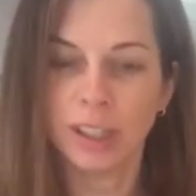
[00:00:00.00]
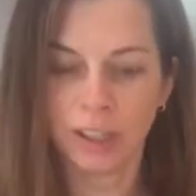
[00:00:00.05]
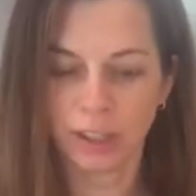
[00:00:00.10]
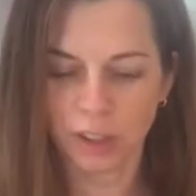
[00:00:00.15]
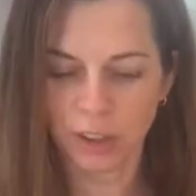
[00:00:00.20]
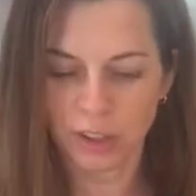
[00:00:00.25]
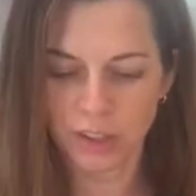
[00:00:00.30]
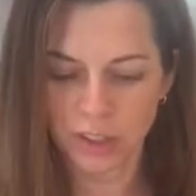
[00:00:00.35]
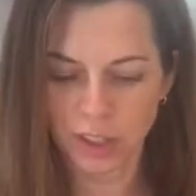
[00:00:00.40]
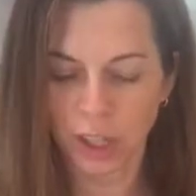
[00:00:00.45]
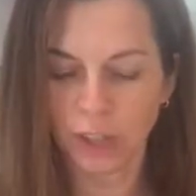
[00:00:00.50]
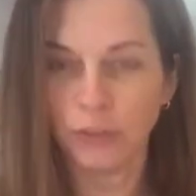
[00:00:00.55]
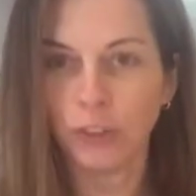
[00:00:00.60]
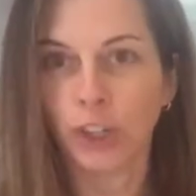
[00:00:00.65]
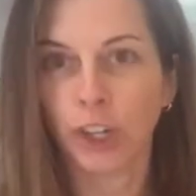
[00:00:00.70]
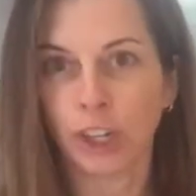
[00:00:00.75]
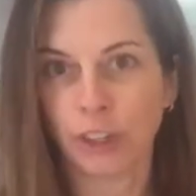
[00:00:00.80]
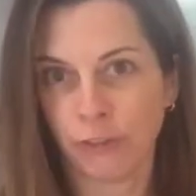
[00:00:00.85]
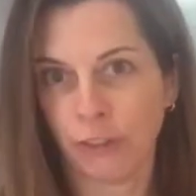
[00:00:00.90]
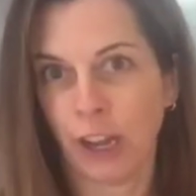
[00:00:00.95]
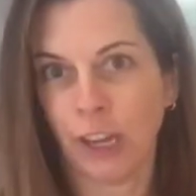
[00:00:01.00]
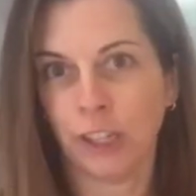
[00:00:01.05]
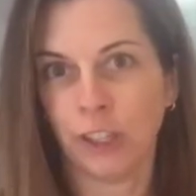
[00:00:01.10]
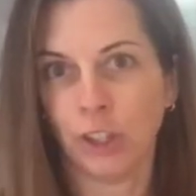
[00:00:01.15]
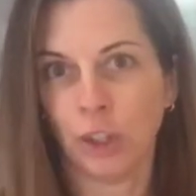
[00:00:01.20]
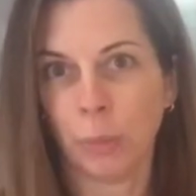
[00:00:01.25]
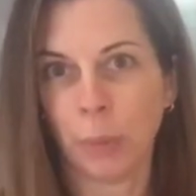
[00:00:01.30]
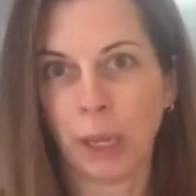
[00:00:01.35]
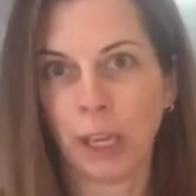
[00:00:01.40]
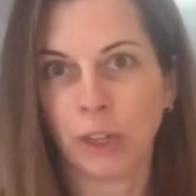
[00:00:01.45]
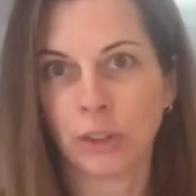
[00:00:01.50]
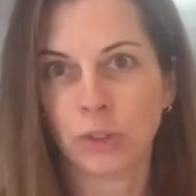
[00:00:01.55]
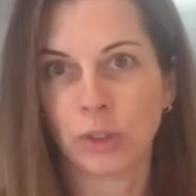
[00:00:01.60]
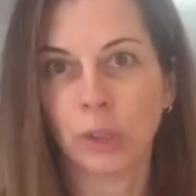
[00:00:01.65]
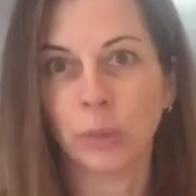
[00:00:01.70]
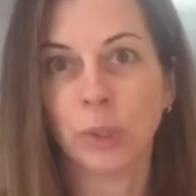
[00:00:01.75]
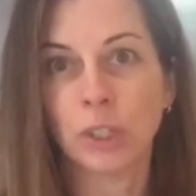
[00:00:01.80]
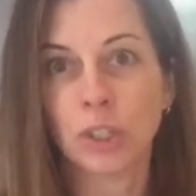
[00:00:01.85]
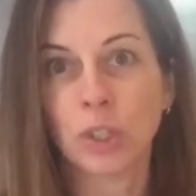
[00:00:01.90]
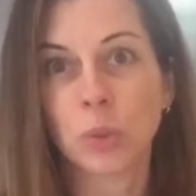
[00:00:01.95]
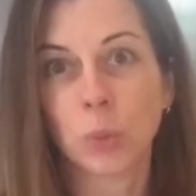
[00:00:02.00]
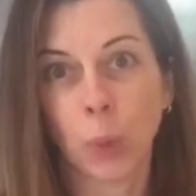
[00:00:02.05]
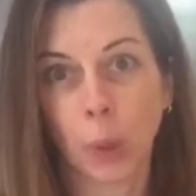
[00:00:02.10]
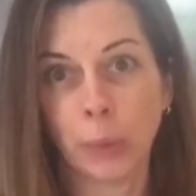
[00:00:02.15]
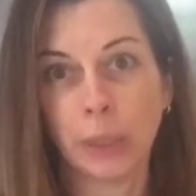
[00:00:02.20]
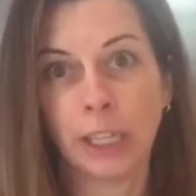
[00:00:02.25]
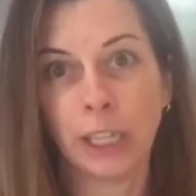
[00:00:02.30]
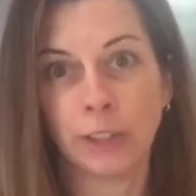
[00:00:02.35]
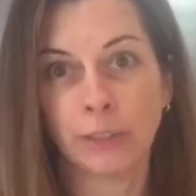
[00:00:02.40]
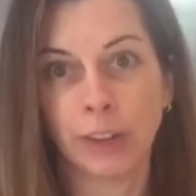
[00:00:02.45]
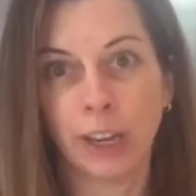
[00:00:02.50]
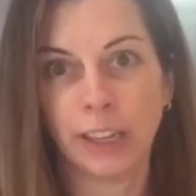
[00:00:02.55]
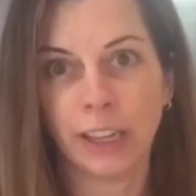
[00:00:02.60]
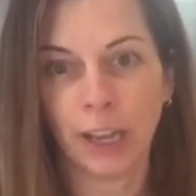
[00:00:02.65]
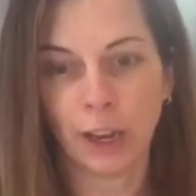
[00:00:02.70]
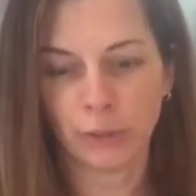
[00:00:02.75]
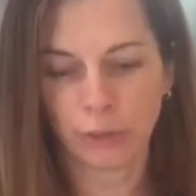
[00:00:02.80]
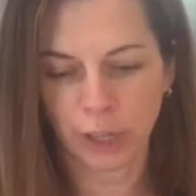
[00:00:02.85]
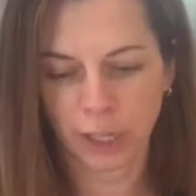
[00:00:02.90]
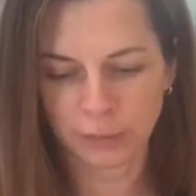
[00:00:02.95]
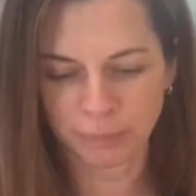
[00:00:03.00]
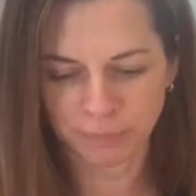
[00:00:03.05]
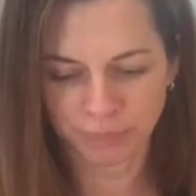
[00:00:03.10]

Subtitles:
stuff you're going to find in your pantry, which is what we need right now, right?